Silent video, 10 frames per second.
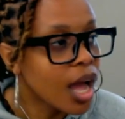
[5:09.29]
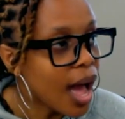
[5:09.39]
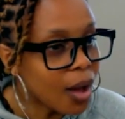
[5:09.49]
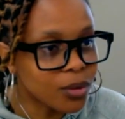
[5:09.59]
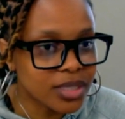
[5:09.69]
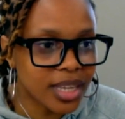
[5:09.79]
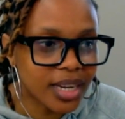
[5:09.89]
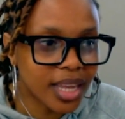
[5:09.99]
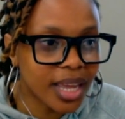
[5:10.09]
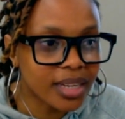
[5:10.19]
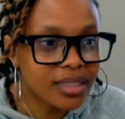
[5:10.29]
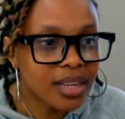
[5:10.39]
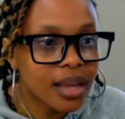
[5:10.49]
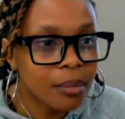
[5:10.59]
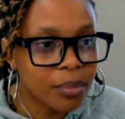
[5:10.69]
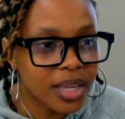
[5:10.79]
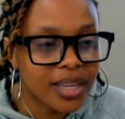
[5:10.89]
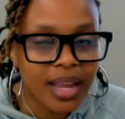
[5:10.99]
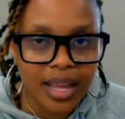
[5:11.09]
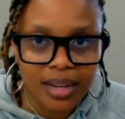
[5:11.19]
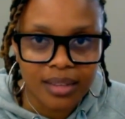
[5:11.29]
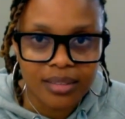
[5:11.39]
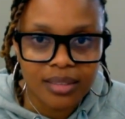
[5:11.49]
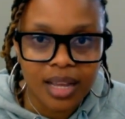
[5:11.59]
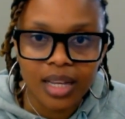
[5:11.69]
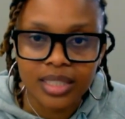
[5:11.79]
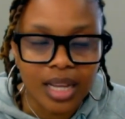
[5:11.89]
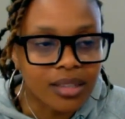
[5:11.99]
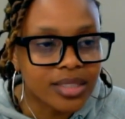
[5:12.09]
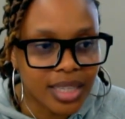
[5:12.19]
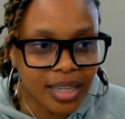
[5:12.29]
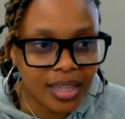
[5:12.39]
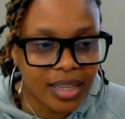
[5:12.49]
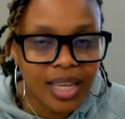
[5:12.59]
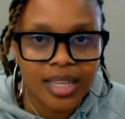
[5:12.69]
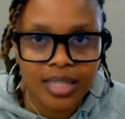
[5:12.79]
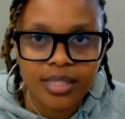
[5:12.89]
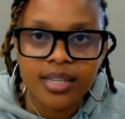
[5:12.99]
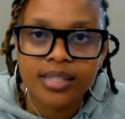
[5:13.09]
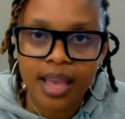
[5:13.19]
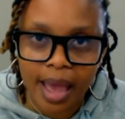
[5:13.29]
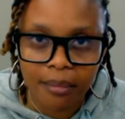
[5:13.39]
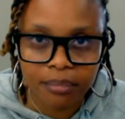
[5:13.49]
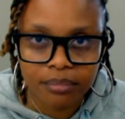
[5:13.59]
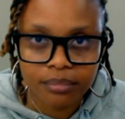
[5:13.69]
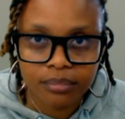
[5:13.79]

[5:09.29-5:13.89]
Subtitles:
I will say it again, being an adult, adulting is a scam.